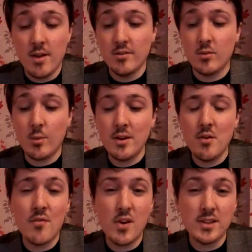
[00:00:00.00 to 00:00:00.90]
So
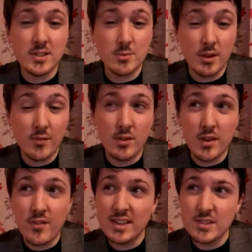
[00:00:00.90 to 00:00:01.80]

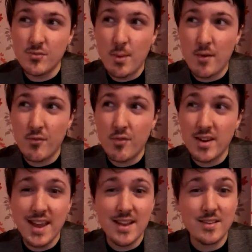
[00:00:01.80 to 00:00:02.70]
I've had this for about 3
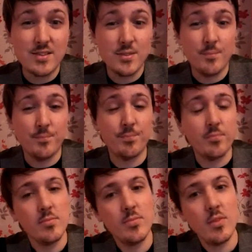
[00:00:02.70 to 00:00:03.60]
years.
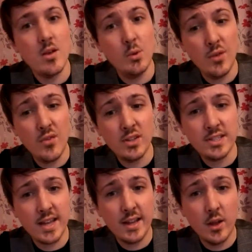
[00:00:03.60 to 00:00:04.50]
When I first
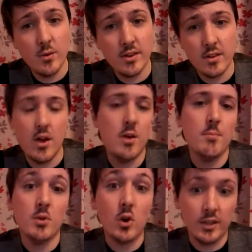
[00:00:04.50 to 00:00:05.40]
got
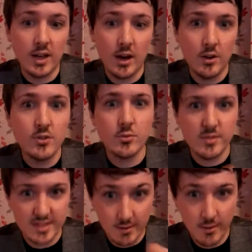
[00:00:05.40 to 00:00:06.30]
the card or
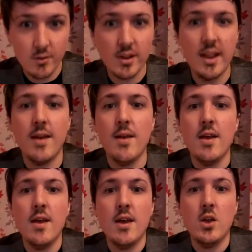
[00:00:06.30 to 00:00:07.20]
downloaded it,
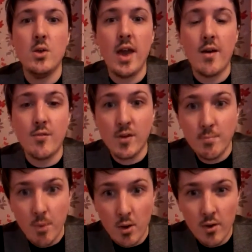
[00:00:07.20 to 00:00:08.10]
you get a free
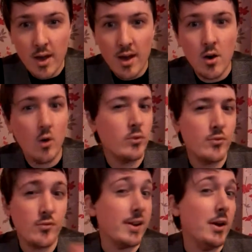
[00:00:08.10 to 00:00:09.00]
burger or a
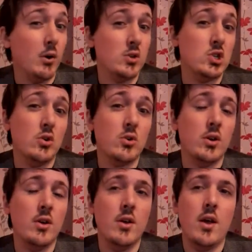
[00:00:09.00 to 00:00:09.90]
free hot dog.
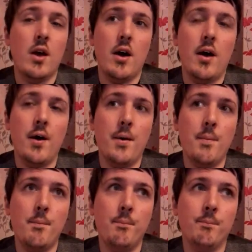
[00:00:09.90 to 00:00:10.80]

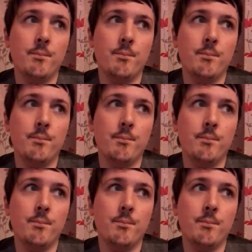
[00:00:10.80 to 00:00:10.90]
But